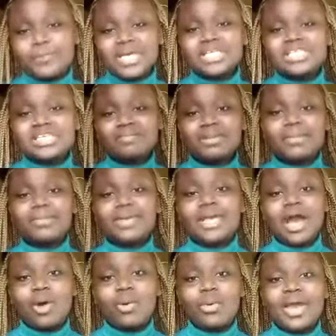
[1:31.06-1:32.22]
simply being
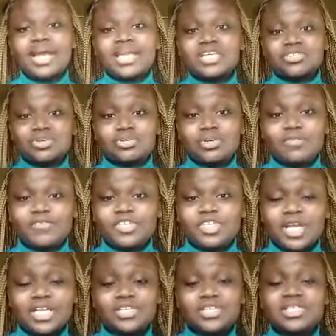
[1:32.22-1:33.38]
aware does not solve the
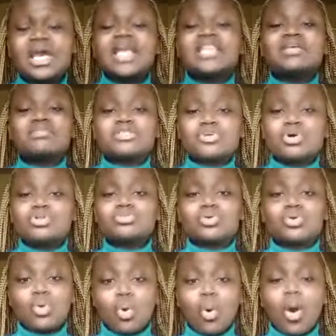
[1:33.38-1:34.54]
challenges. They must also
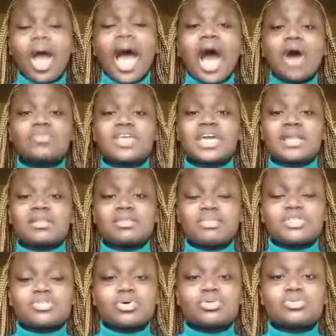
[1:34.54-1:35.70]
know how they can be
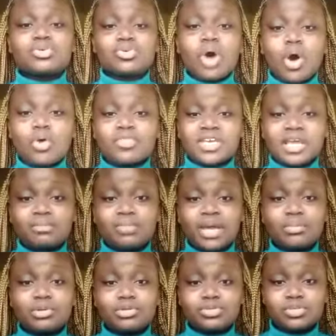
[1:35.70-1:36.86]

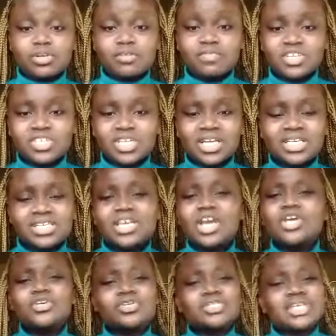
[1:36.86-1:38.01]
able to solve these challenges
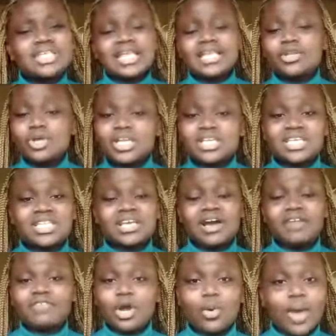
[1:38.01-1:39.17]
using the knowledge that they have
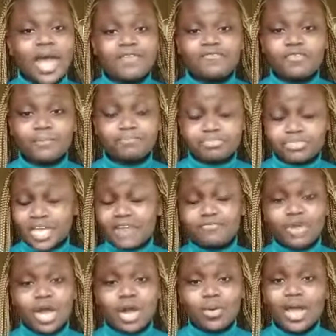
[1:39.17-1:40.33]
acquired from
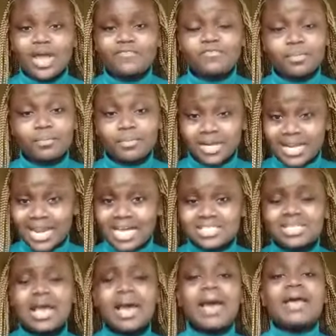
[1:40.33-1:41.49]
class.
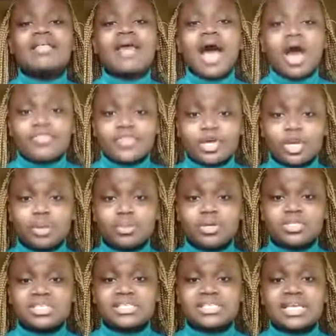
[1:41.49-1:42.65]
The global
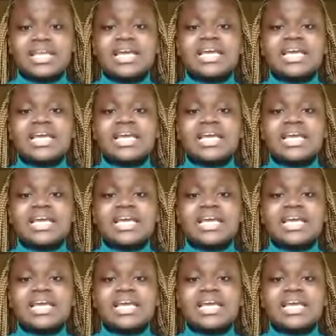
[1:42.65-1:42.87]
citizen